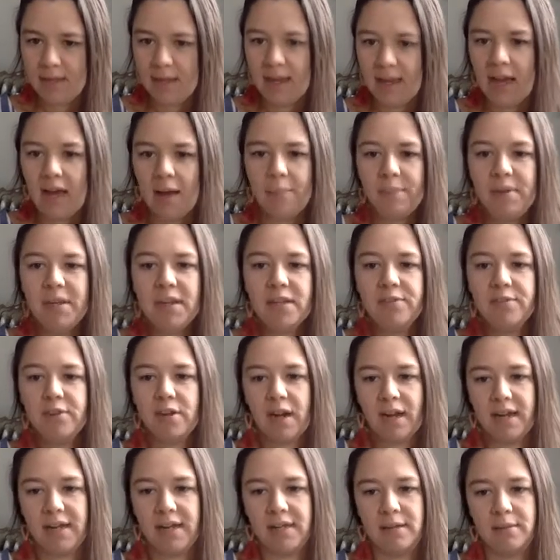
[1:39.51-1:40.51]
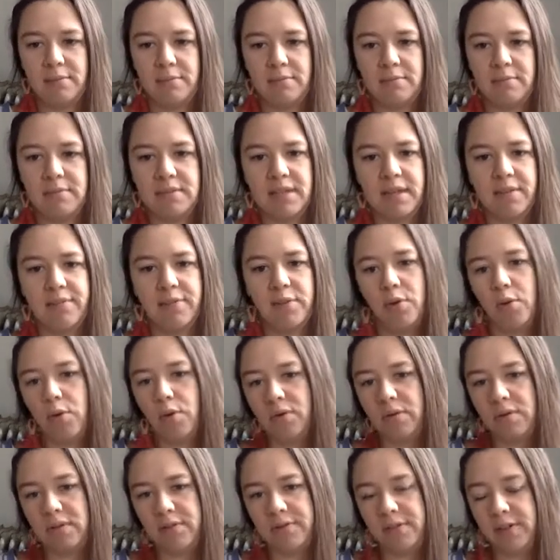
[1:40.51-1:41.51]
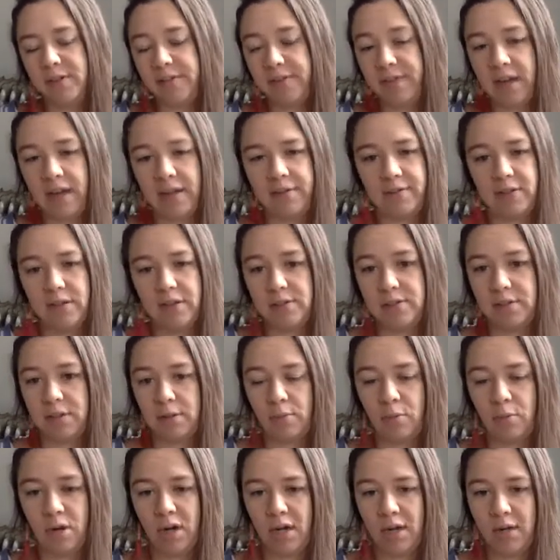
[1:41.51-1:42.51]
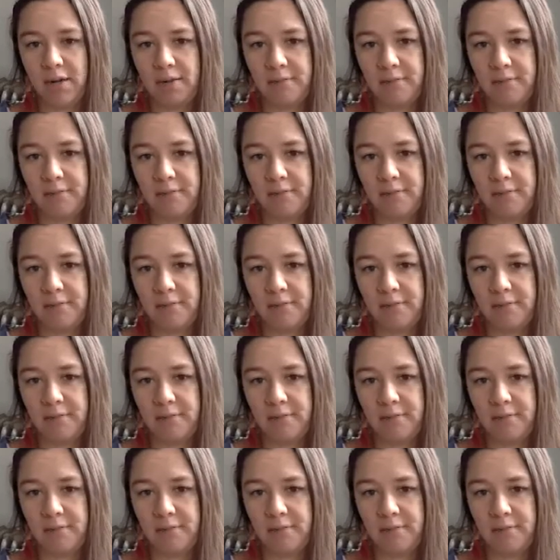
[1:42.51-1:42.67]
How many of your items have you owned for 5 years or more?